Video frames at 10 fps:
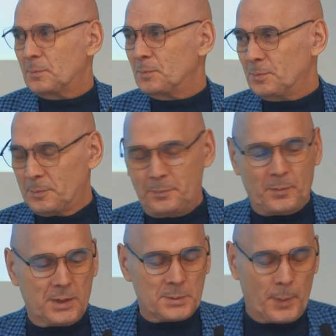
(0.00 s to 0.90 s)
new
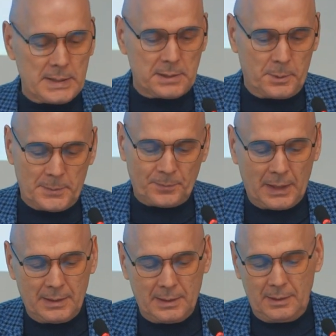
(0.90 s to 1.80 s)
speech.
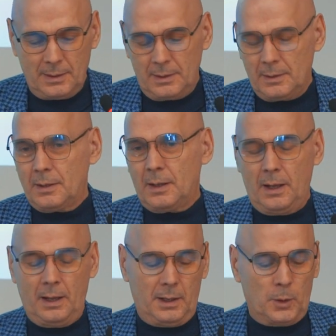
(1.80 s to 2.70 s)
I give it the
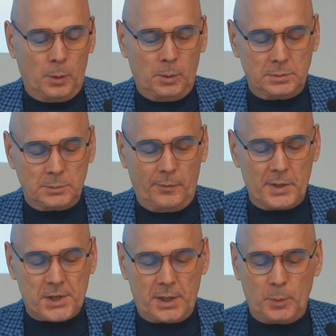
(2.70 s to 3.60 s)
floor.
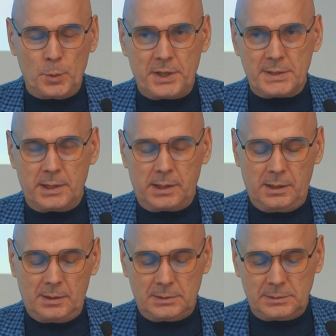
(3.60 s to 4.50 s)
Thank you.
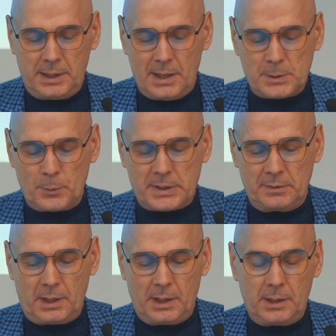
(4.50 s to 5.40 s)
Dear
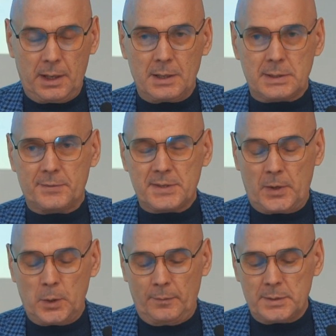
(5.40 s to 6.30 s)
participants,
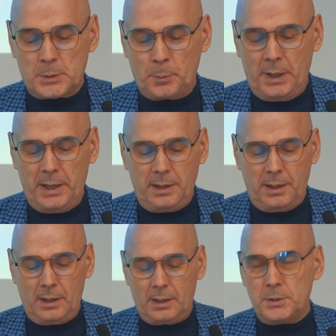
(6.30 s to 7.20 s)

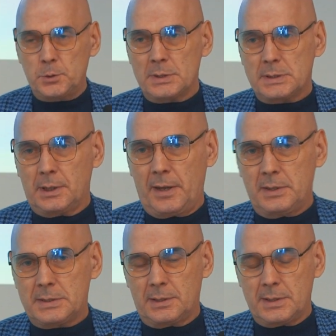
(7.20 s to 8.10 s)
in my
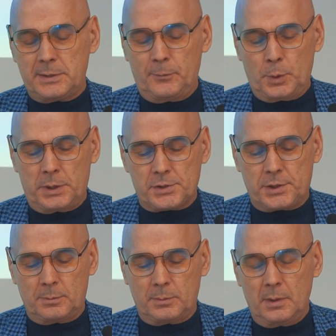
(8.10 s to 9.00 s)
speech on the
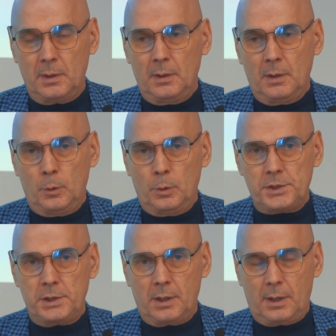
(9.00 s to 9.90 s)
ideology of new
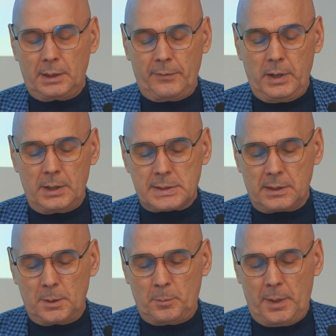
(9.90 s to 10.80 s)
conservatism on
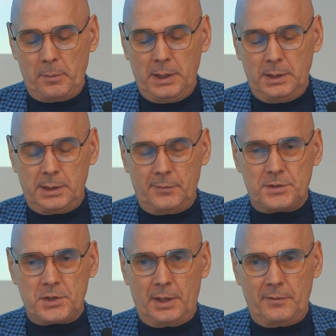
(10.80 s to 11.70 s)

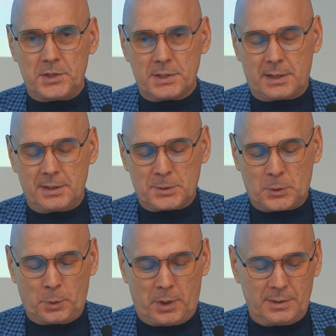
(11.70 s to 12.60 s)

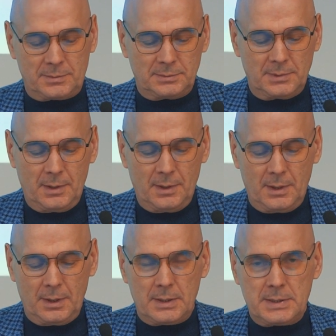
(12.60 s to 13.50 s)
noospherogenesis, I'm going to talk
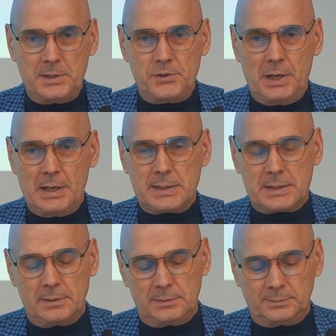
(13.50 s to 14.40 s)
about the new
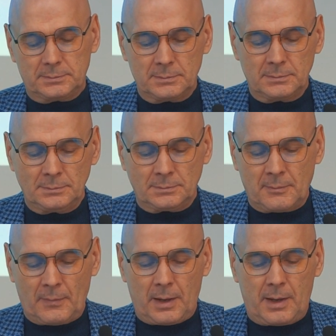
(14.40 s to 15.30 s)
element of the
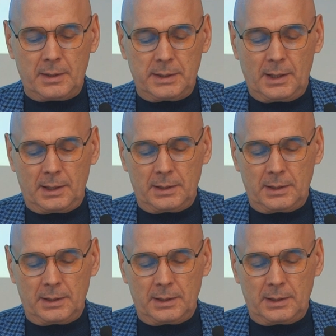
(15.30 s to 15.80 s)
human